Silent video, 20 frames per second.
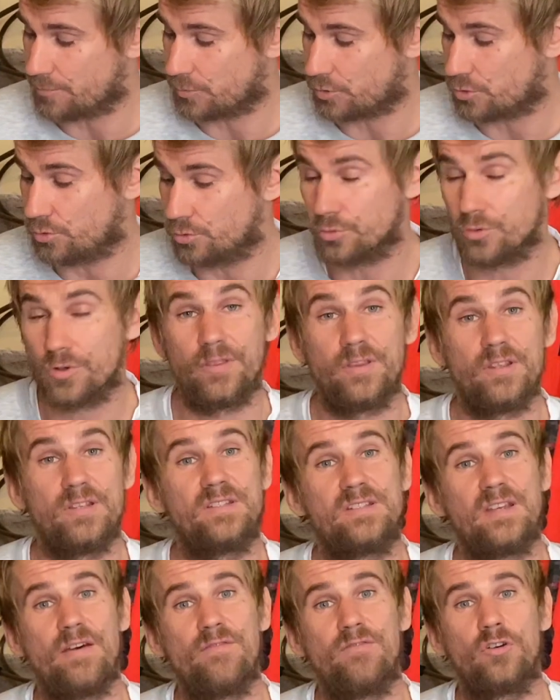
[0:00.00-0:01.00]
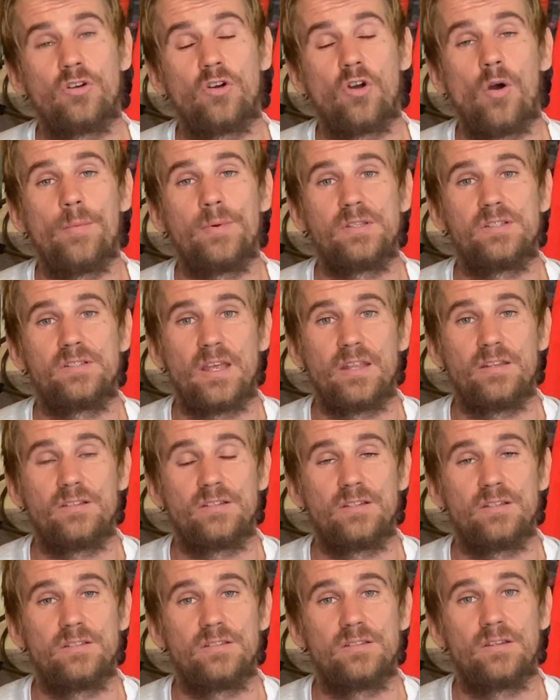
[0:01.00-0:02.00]
called the 7 Common
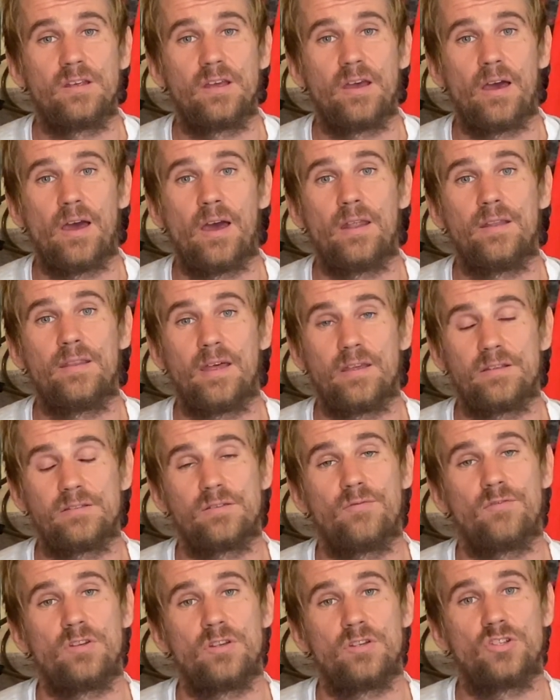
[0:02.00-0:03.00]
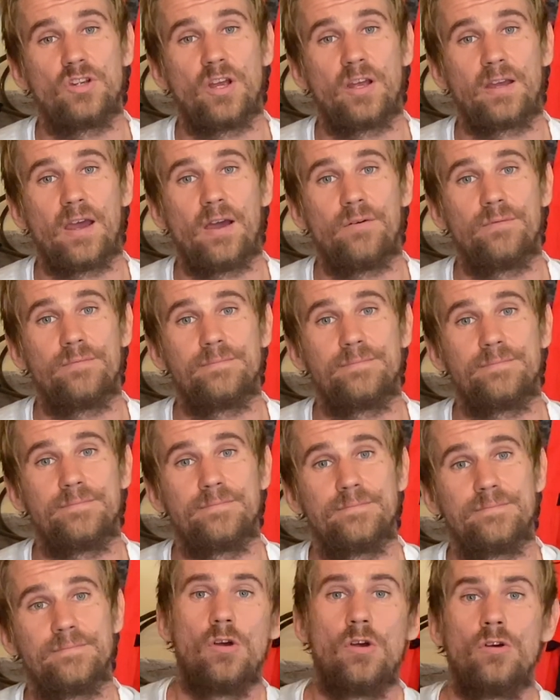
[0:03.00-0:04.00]
Senses, and that's something to check out.
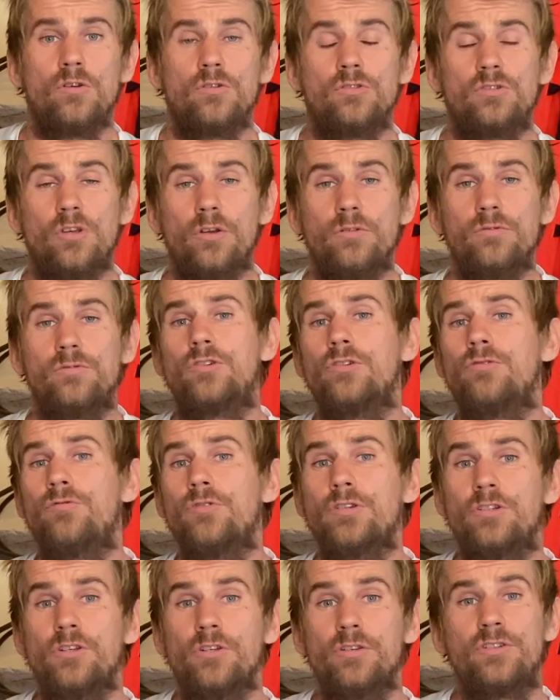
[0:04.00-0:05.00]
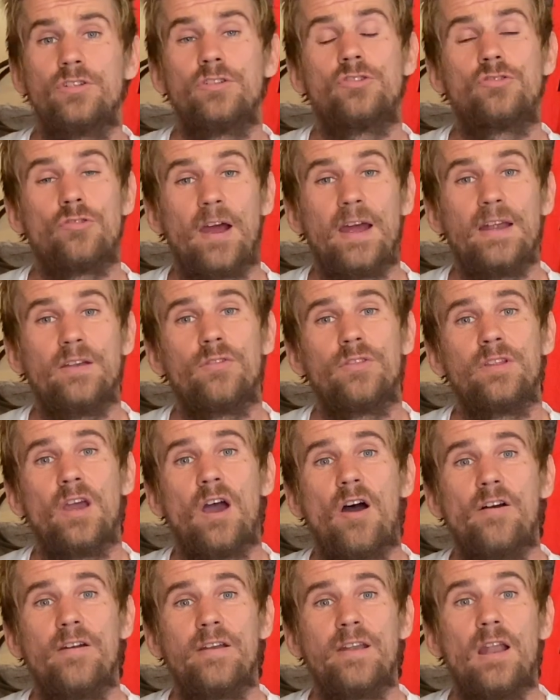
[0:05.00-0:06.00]
So to reduce the strain on the
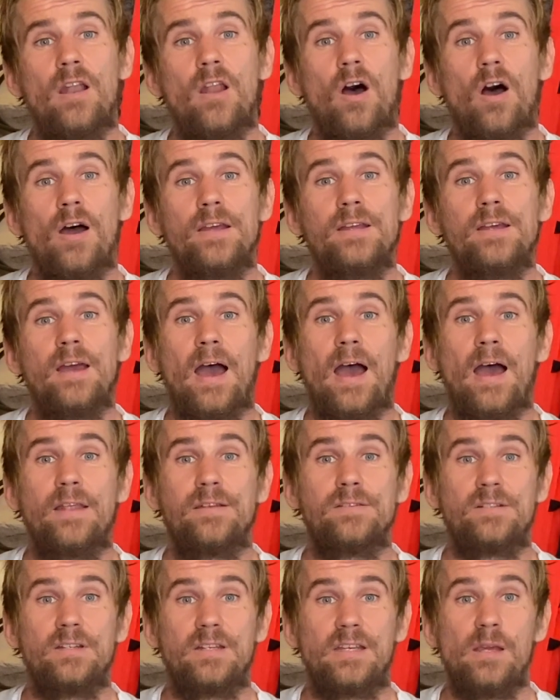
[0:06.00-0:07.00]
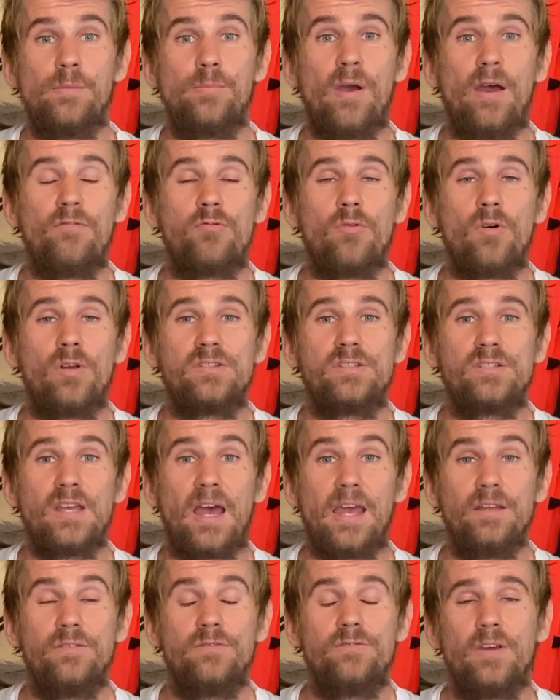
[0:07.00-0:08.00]
RNLI and to keep everyone
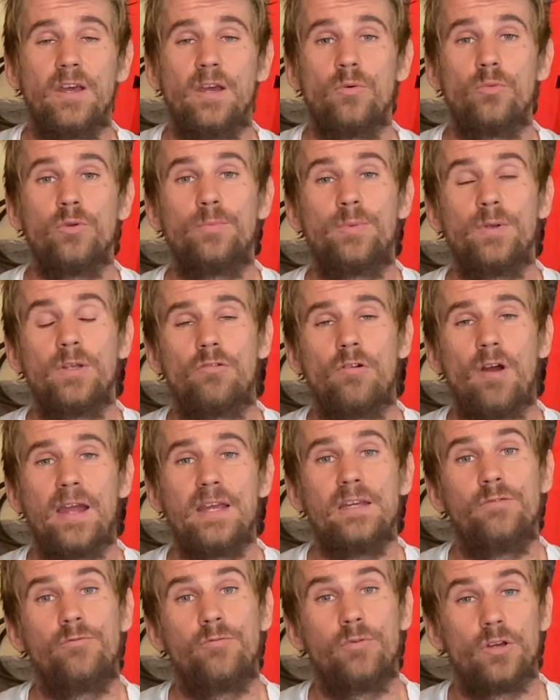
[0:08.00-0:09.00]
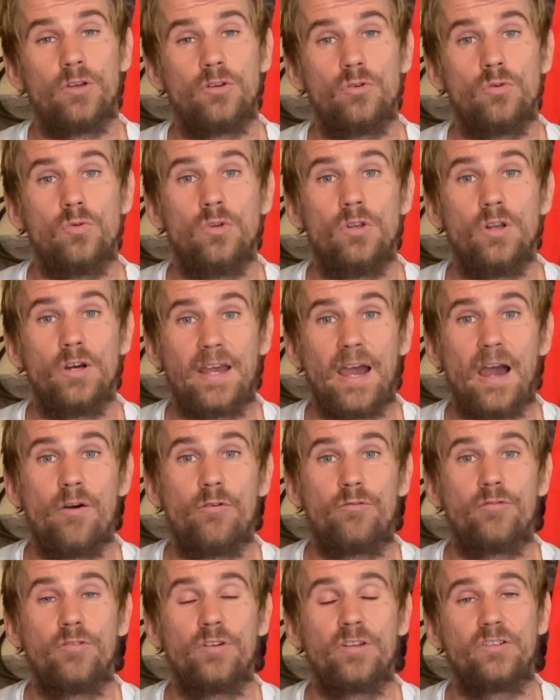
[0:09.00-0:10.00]
safe, it would be great if we could all look
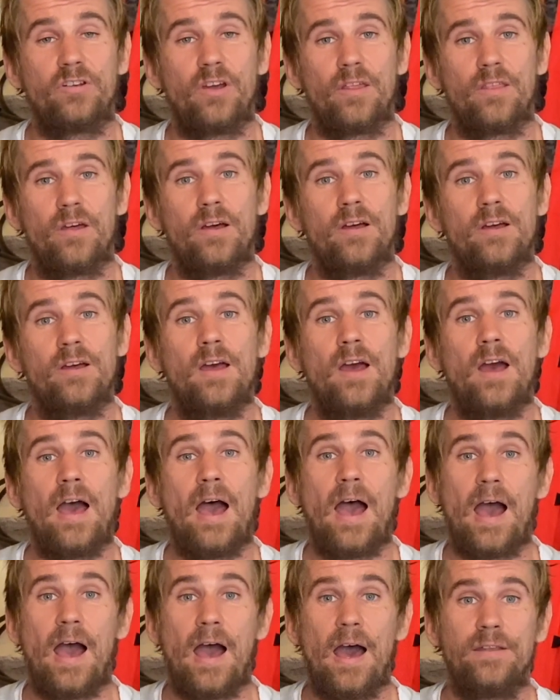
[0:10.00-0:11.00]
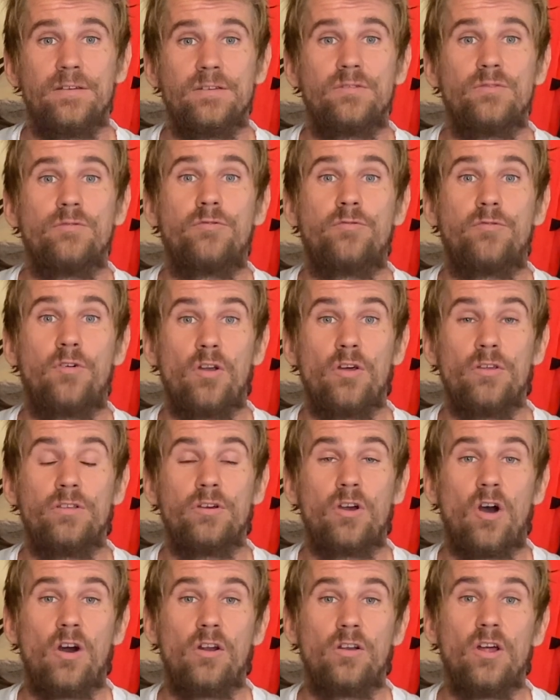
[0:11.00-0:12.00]
out for each other and follow the
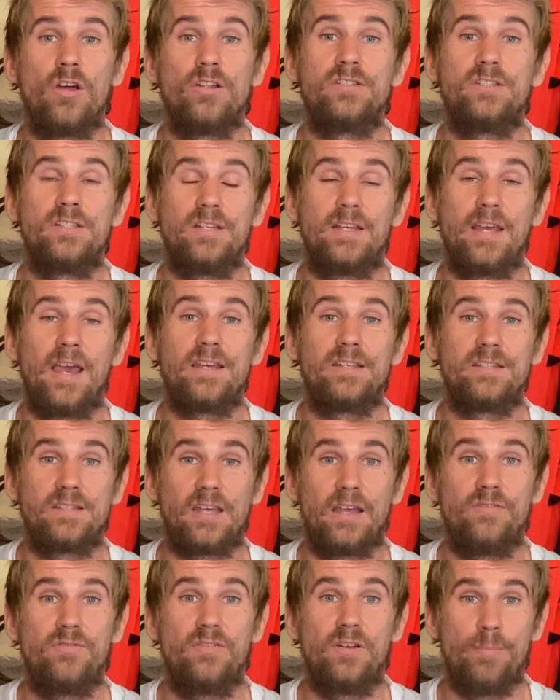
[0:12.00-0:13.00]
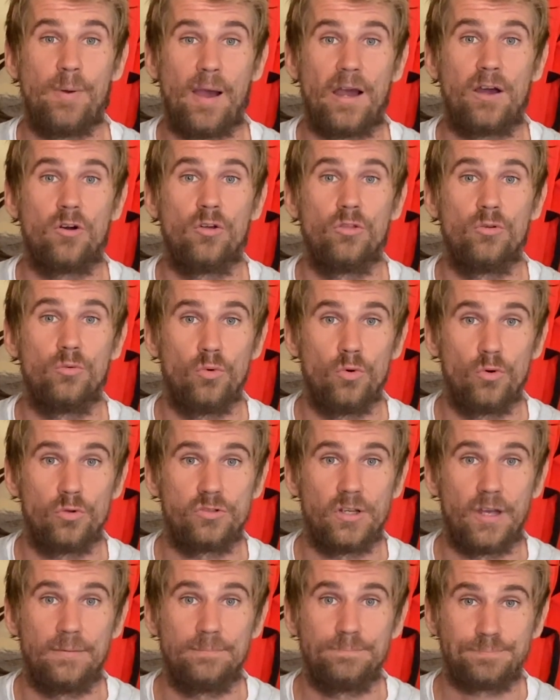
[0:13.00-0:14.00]
guidelines to getting safely back on the
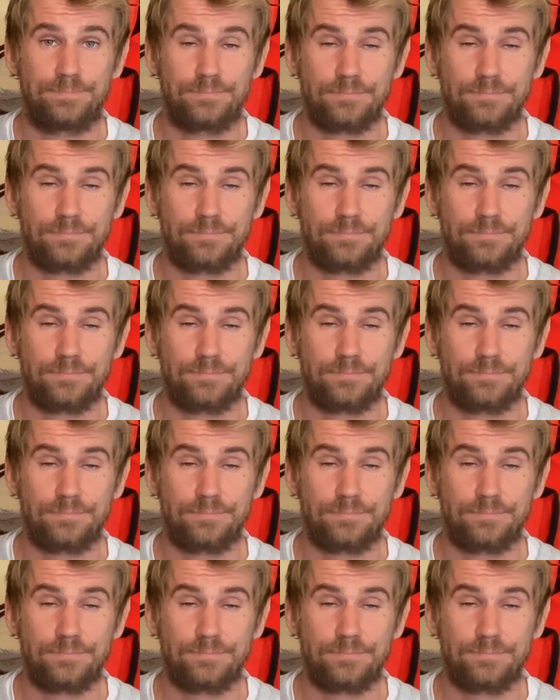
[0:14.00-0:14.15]
water.